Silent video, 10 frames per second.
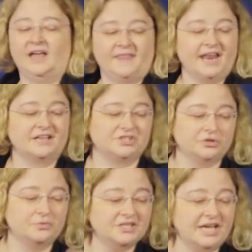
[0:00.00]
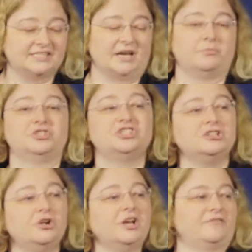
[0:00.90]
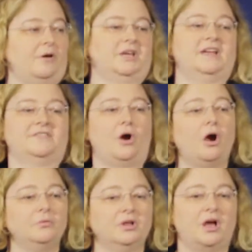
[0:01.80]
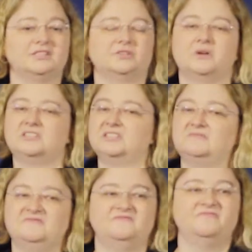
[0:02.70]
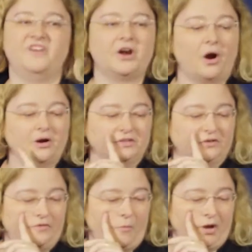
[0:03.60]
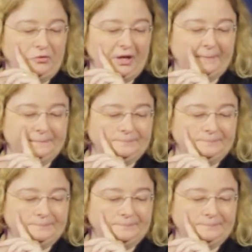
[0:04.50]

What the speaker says: And that has to do with the next step, which is learning from it. If there aren't real consequences, very hard to learn from what you did.